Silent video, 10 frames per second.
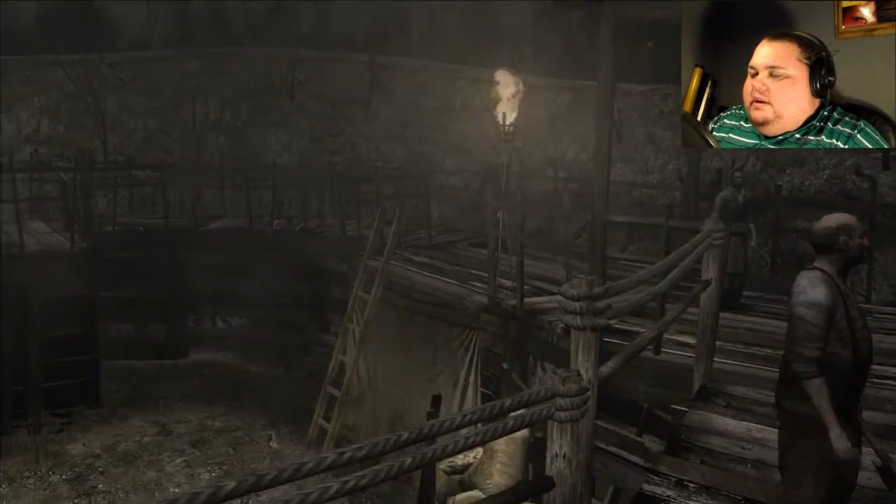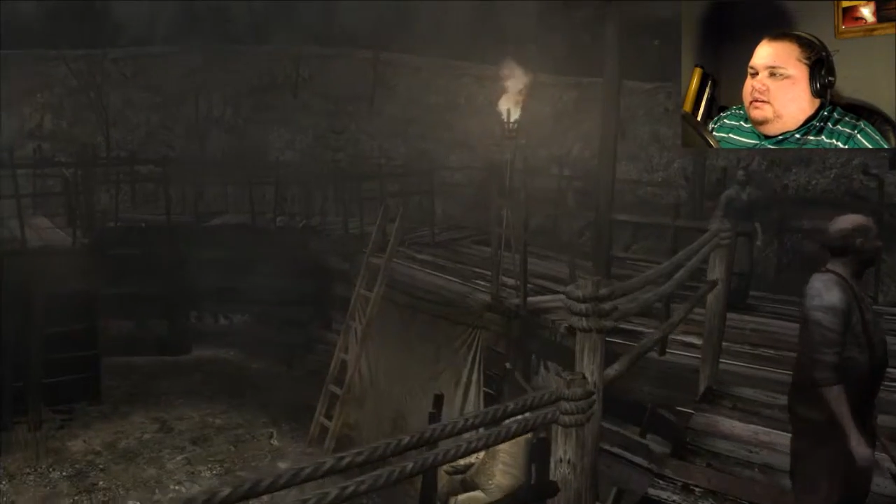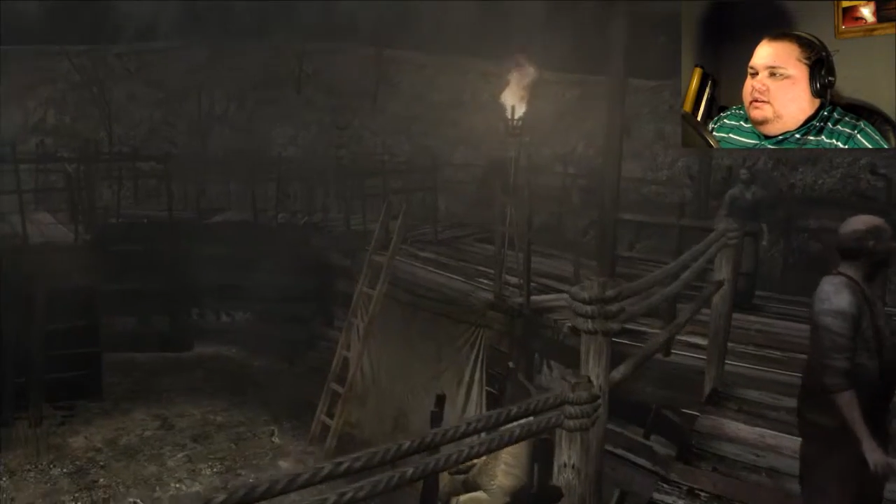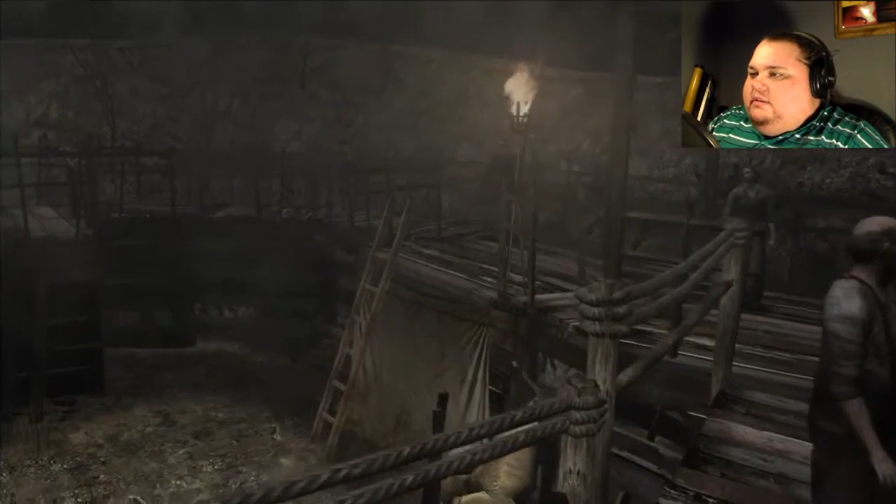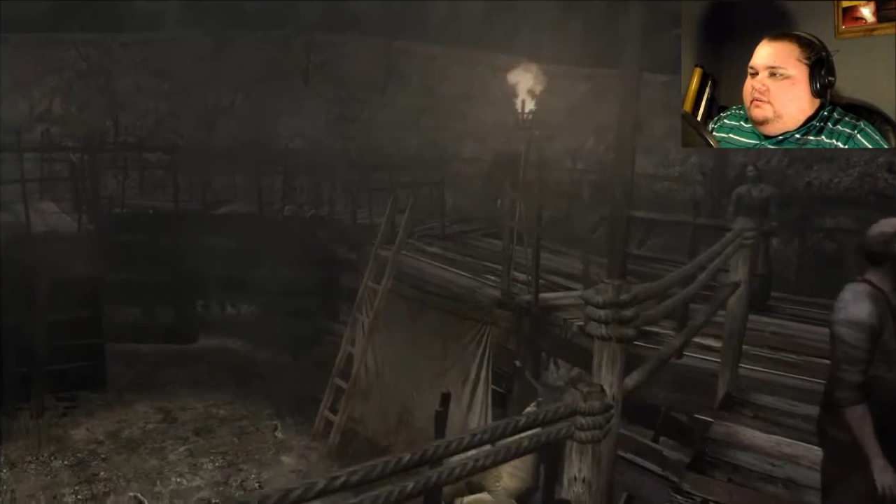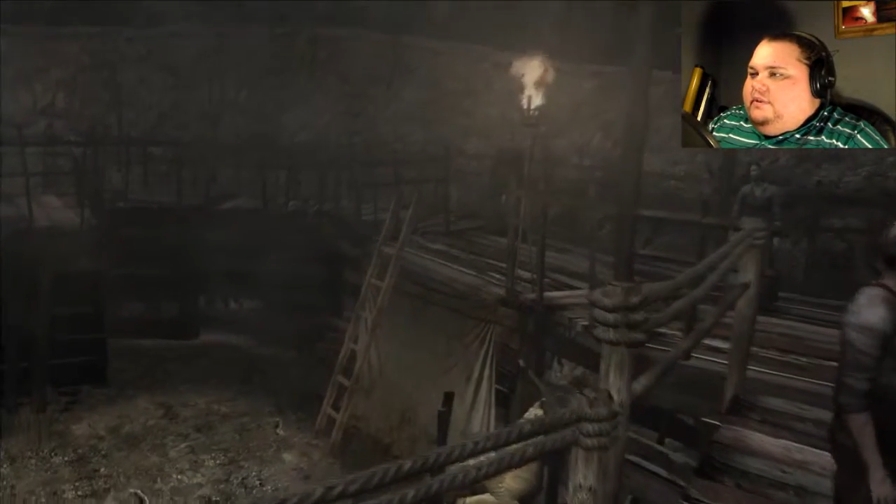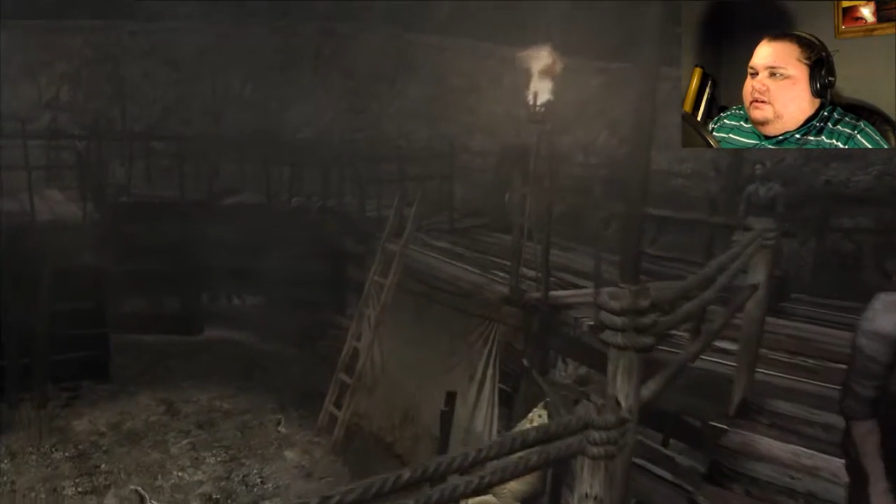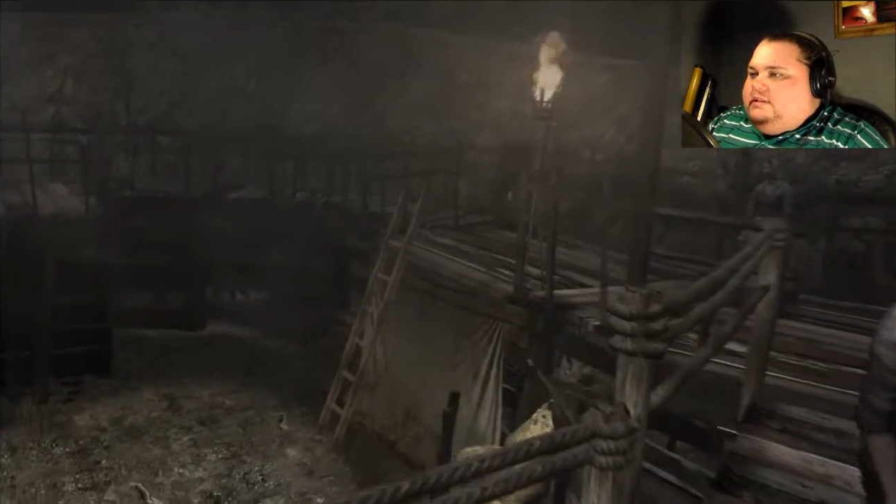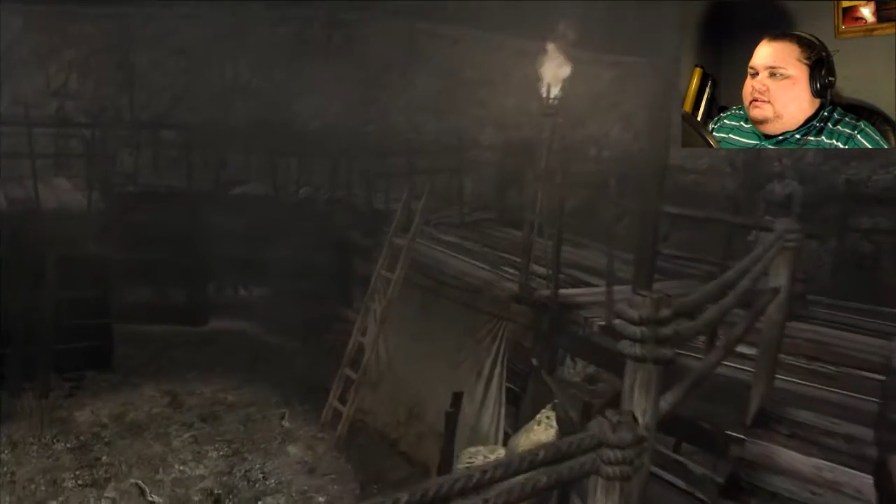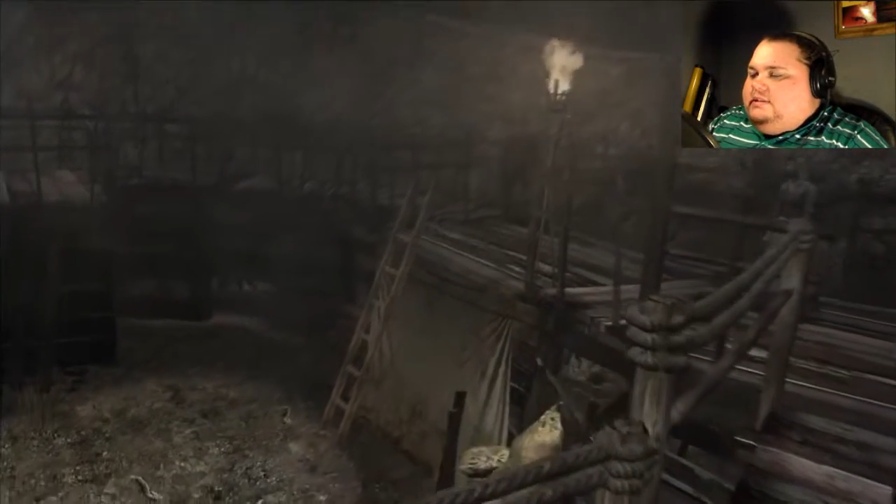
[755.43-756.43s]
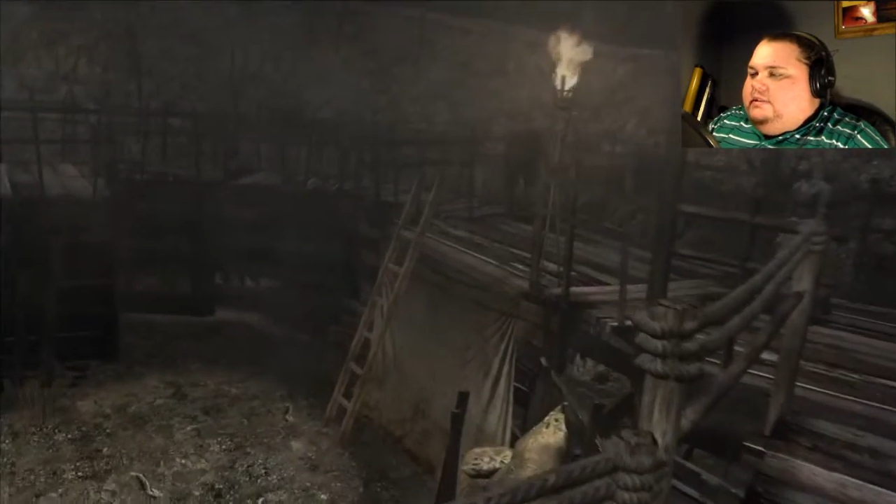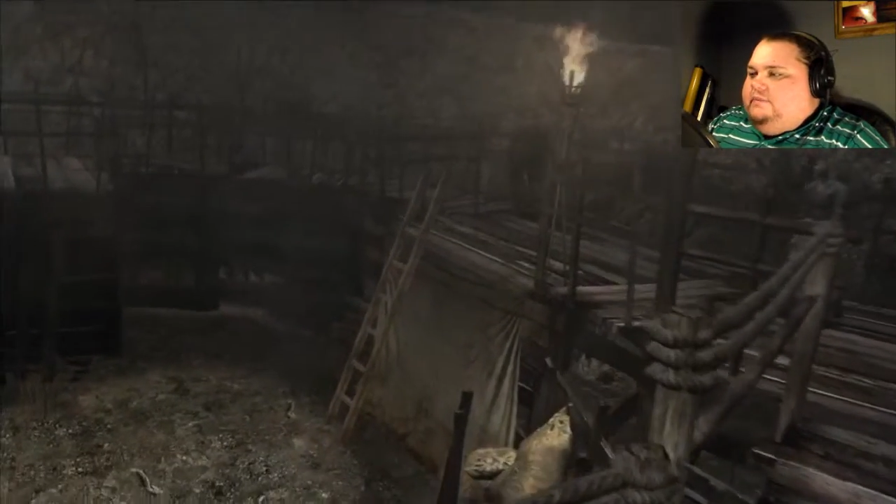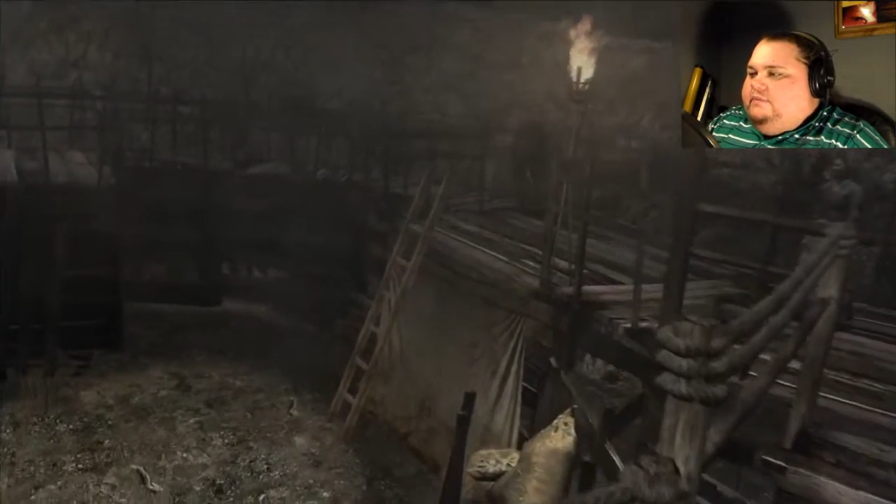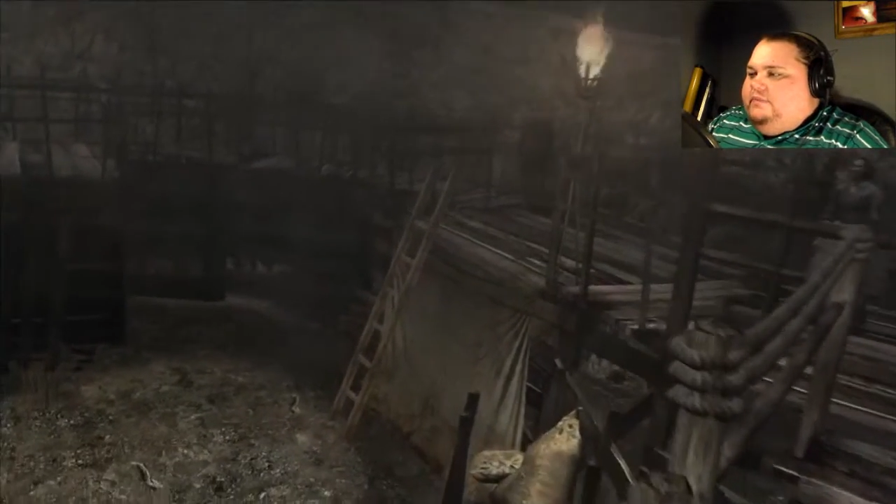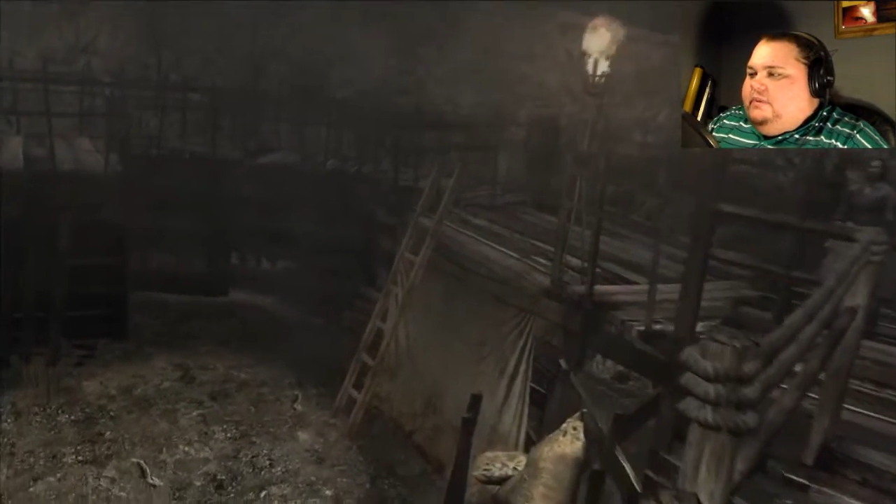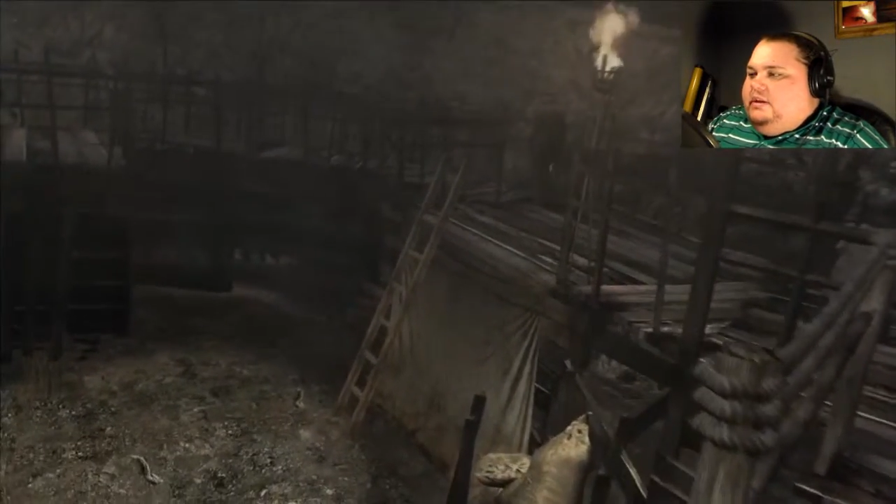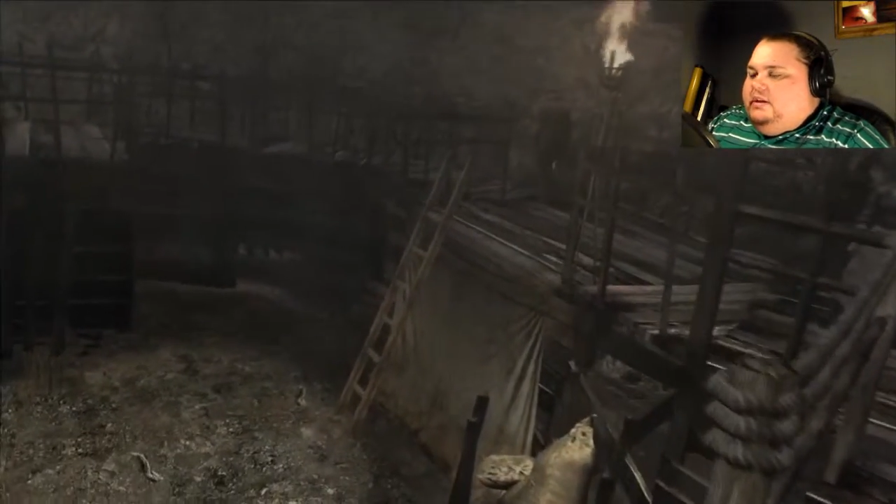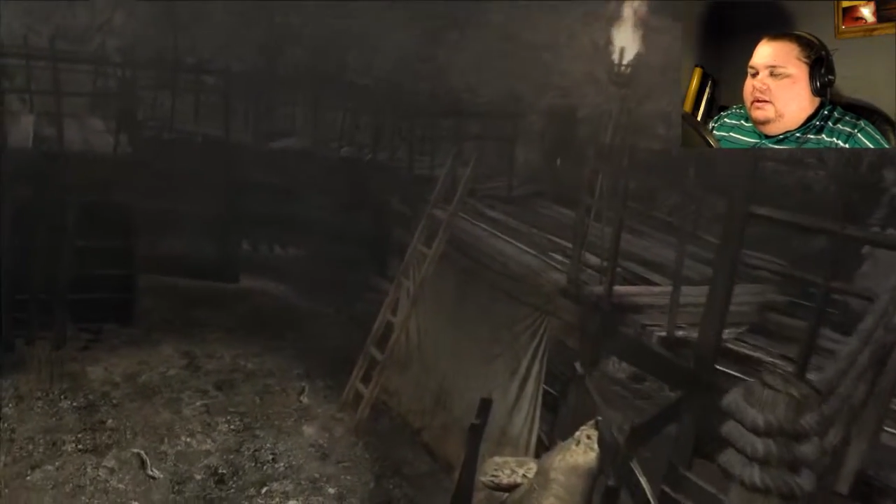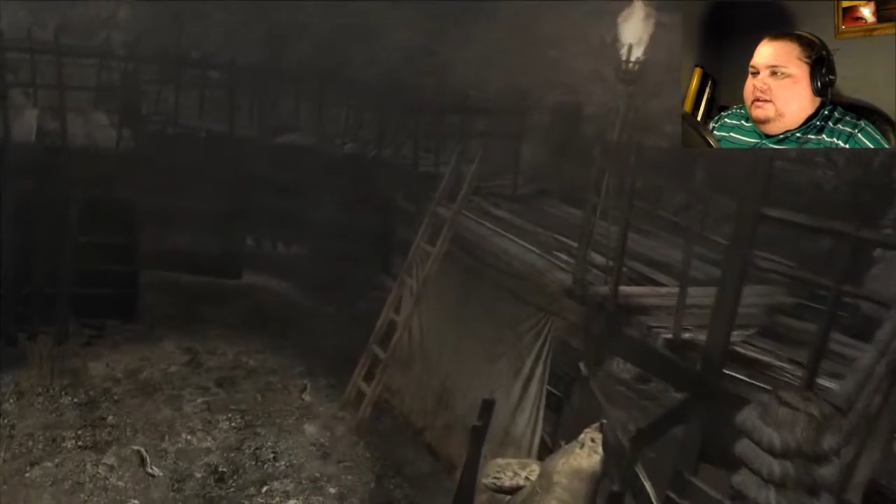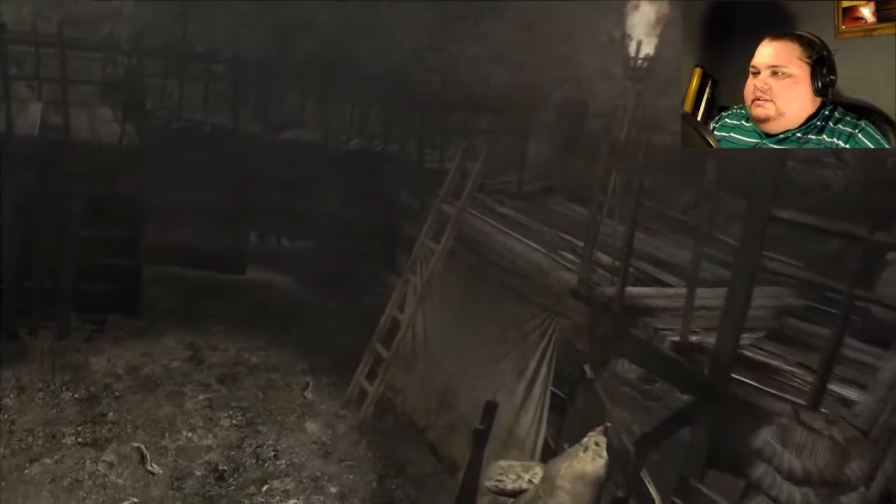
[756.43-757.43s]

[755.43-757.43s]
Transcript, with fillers: deal with this is to